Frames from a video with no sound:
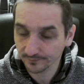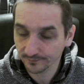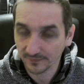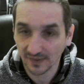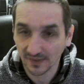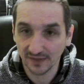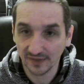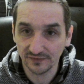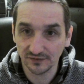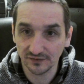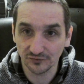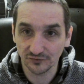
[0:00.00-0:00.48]

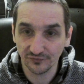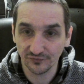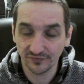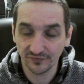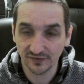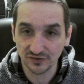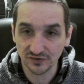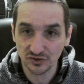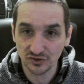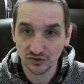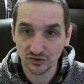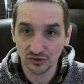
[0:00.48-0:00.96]
and there is
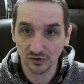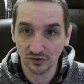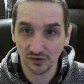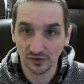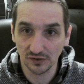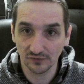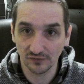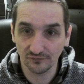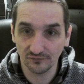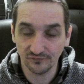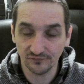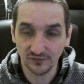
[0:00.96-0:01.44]

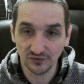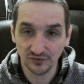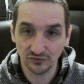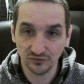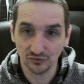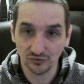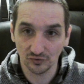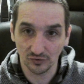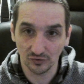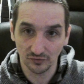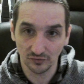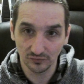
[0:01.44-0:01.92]
additional
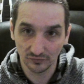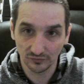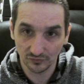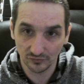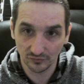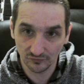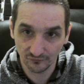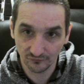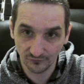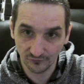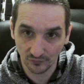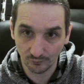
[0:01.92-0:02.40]
video
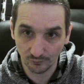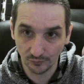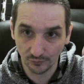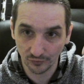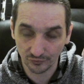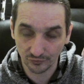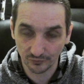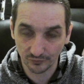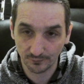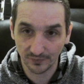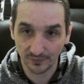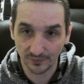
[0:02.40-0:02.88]
for Book
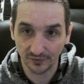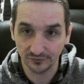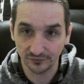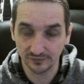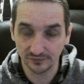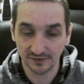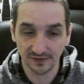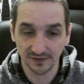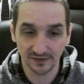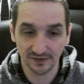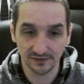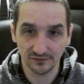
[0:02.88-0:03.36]
Repair
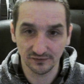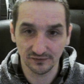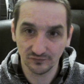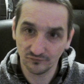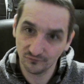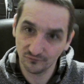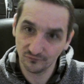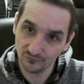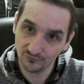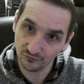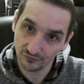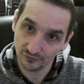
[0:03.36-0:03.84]
Online
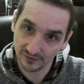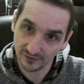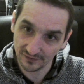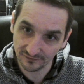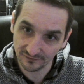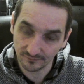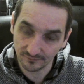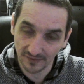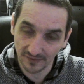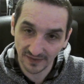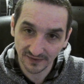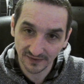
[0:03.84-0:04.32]
few days
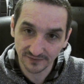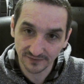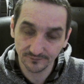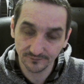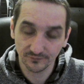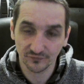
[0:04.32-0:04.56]
back,